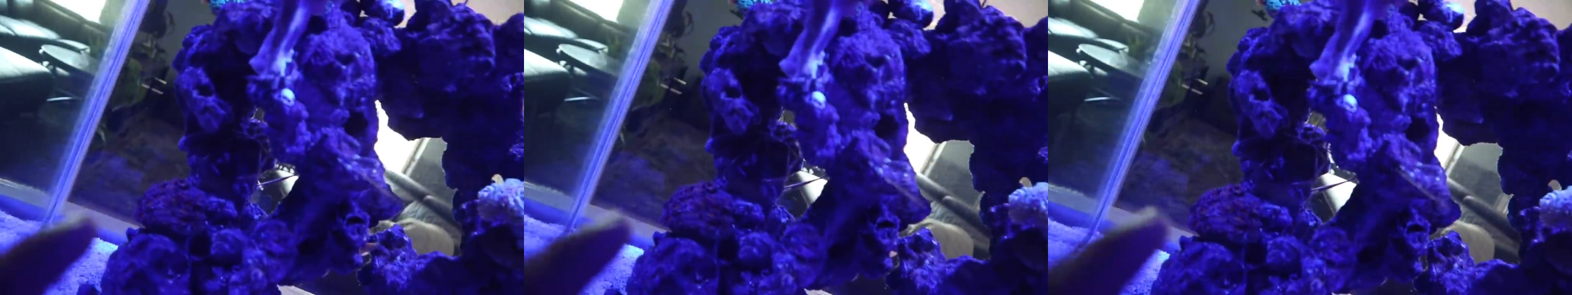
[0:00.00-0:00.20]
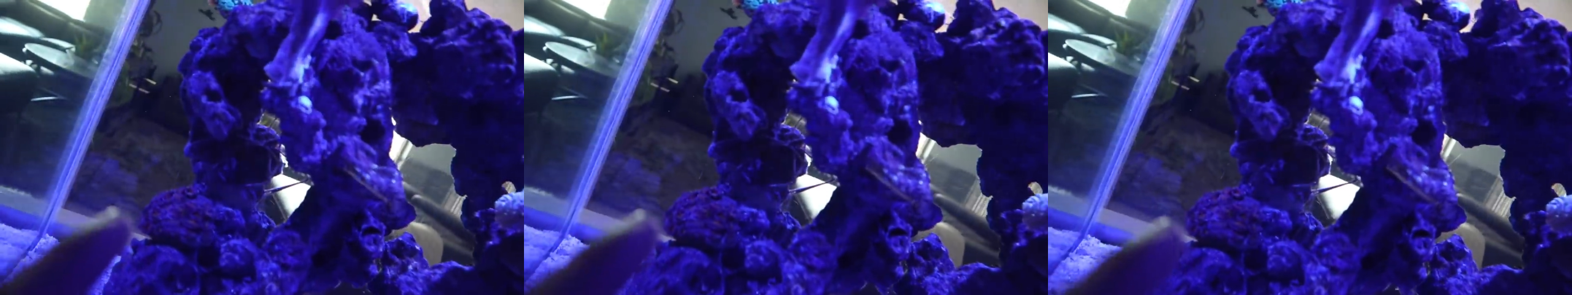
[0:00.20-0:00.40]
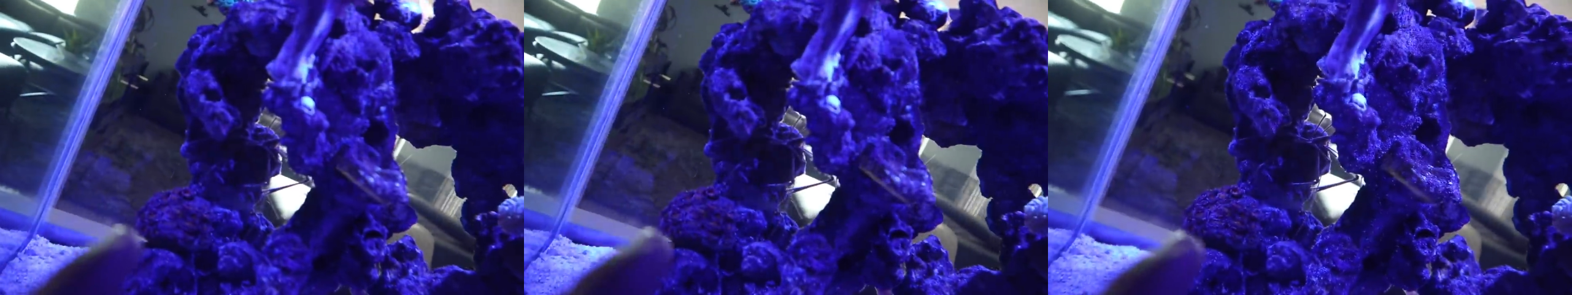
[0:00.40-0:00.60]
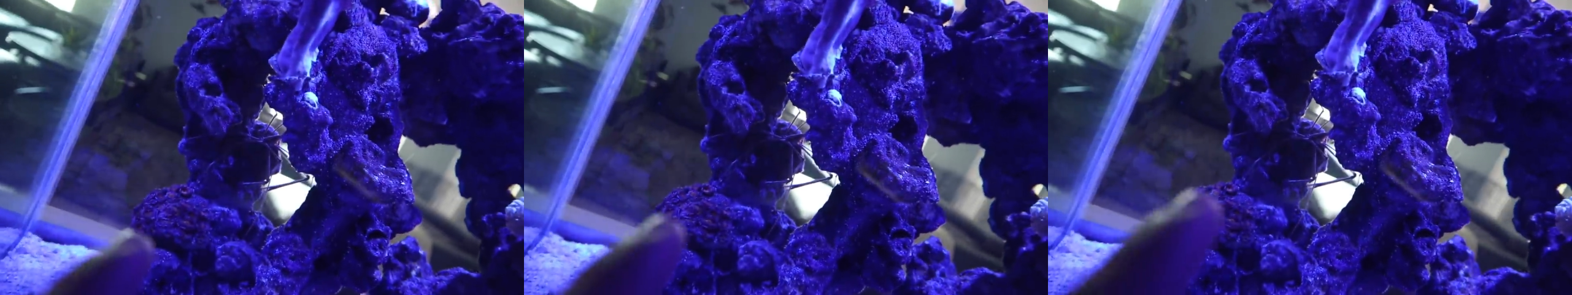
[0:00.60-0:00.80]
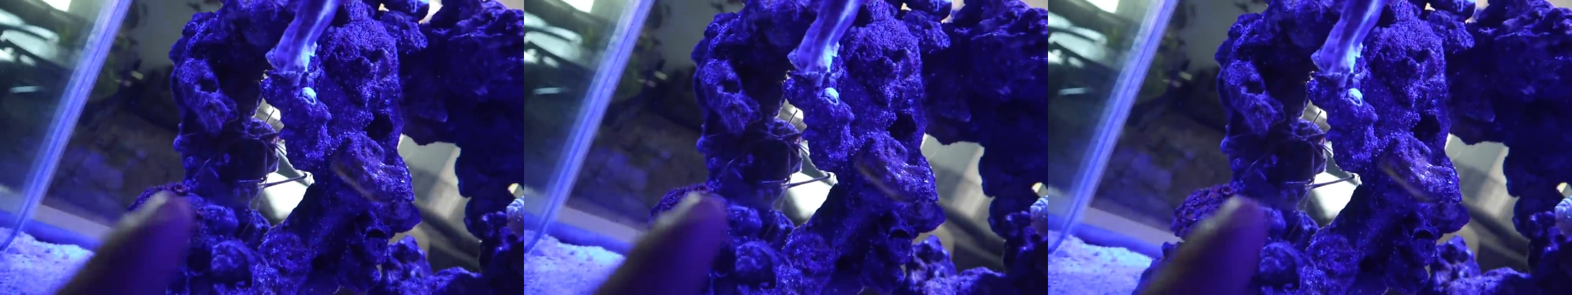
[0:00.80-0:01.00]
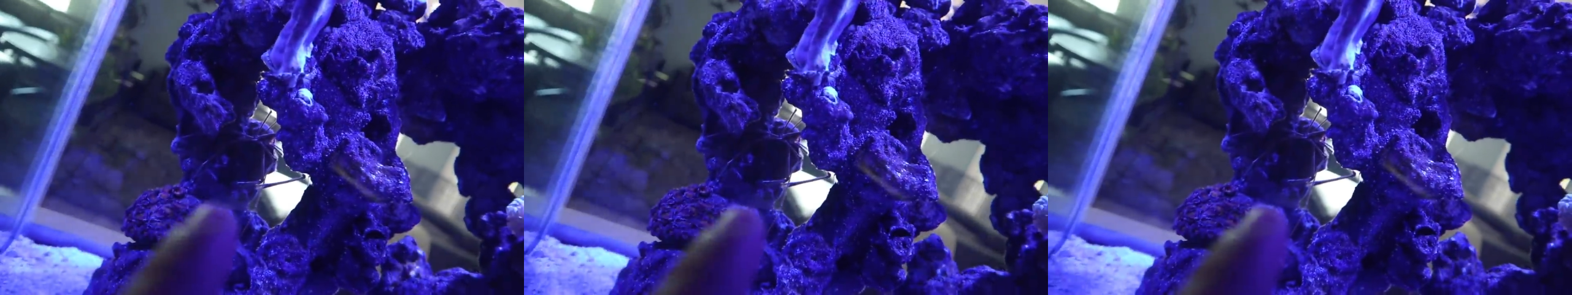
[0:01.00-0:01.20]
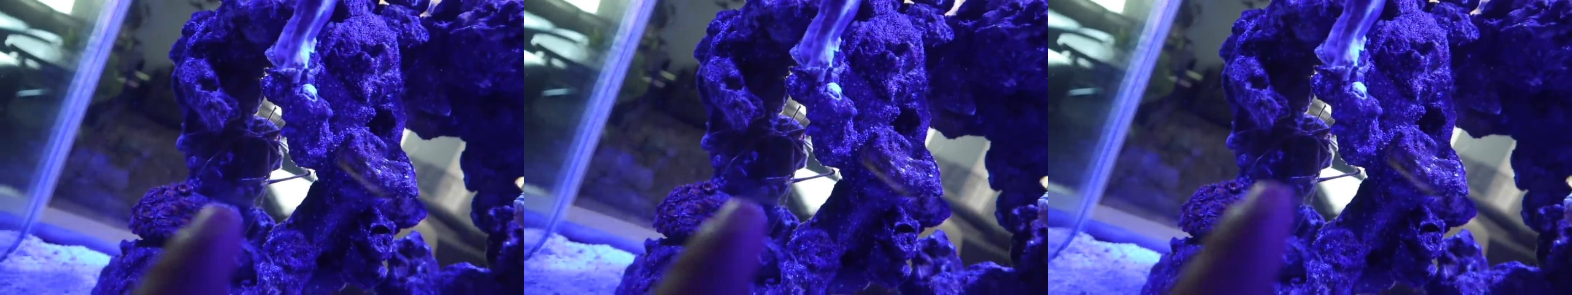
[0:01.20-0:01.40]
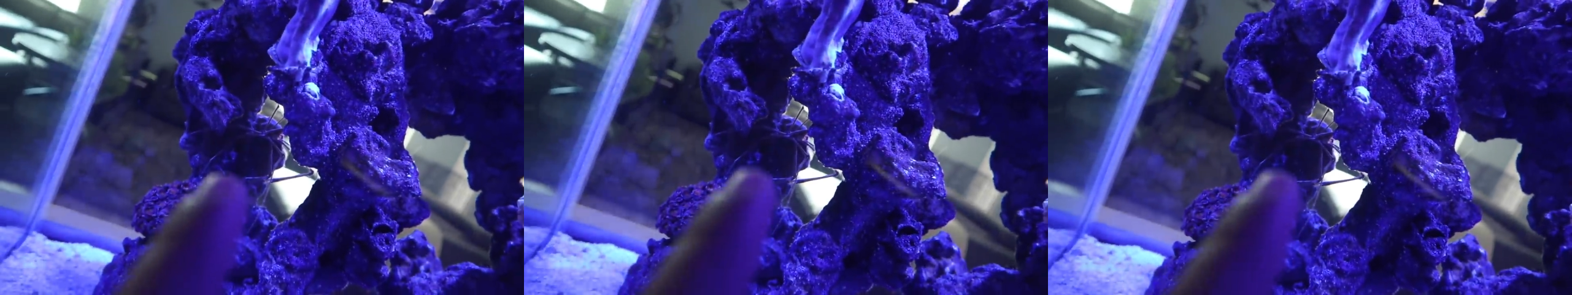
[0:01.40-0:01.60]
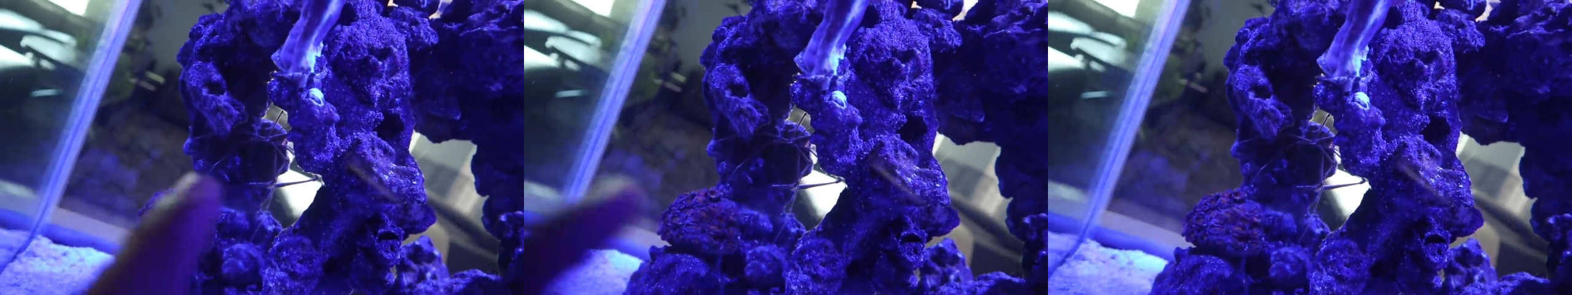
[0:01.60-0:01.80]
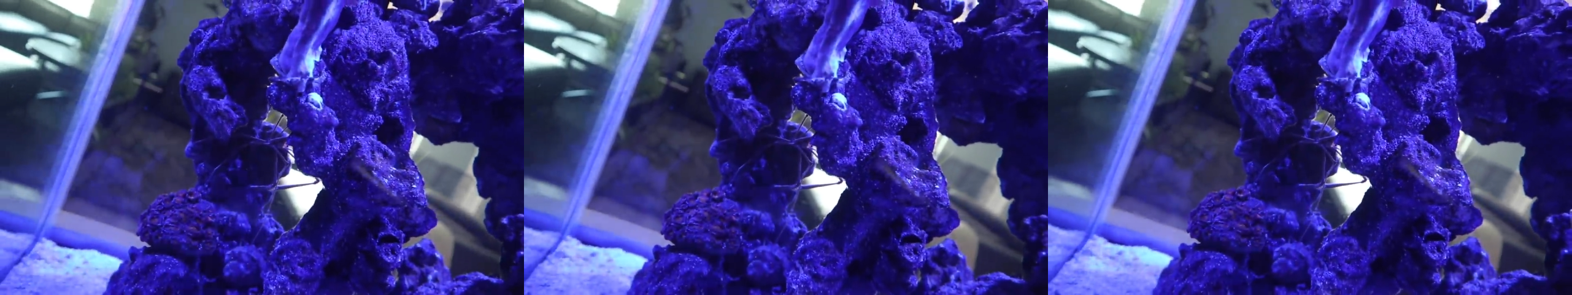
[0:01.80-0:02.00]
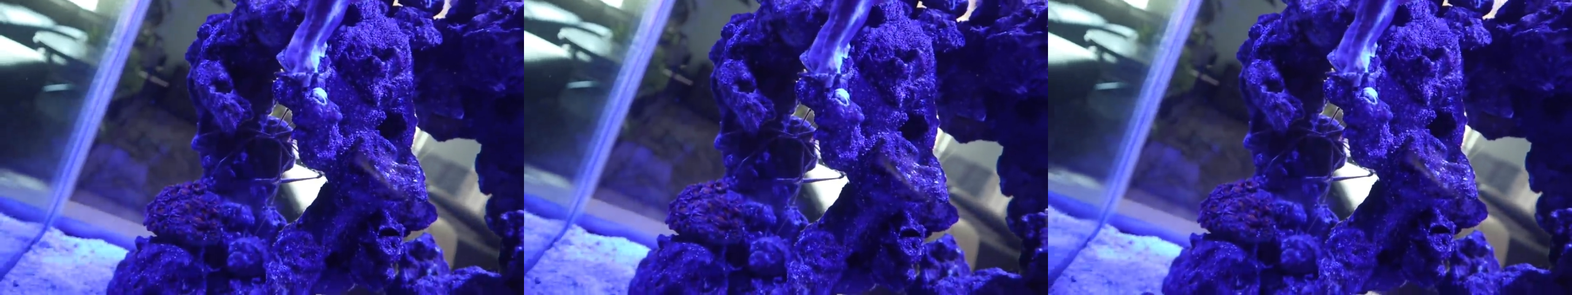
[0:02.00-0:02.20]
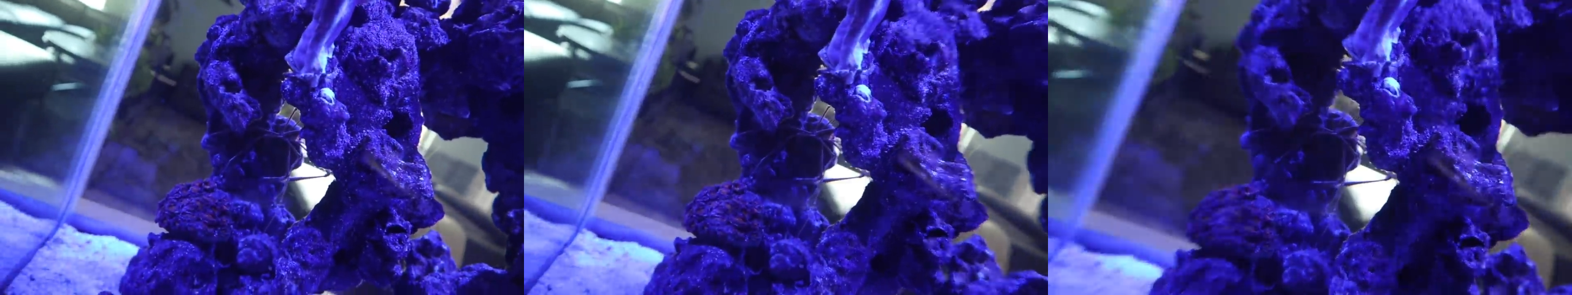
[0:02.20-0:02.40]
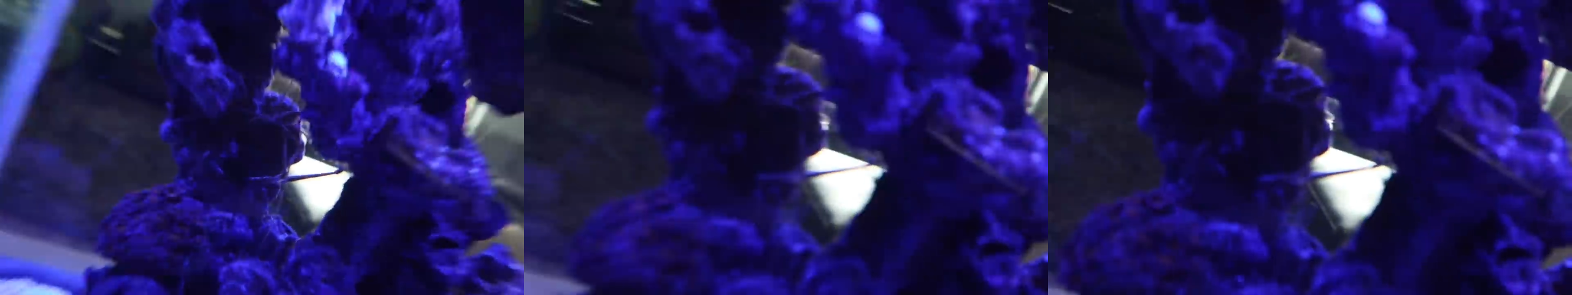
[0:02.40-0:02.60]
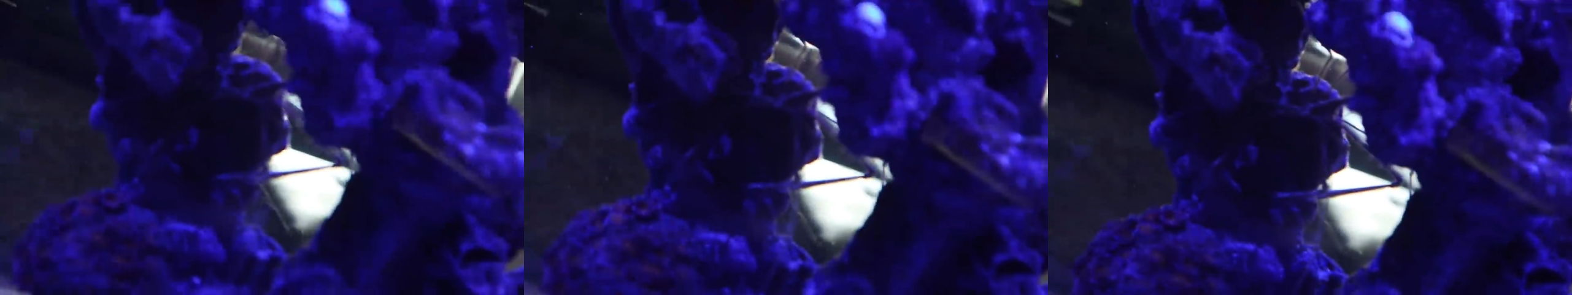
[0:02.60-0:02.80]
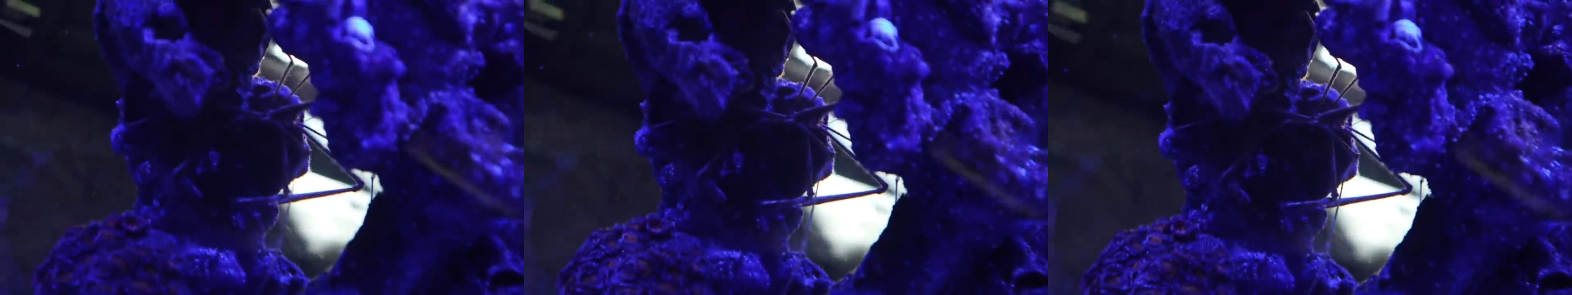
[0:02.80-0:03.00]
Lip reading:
[unreadable: no face in view]